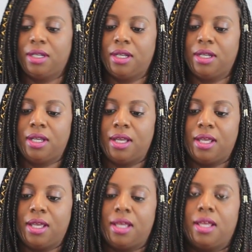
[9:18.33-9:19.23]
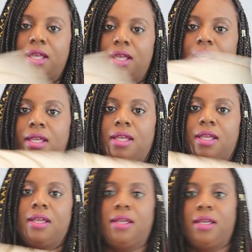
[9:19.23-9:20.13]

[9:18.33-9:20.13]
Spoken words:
(no one is talking)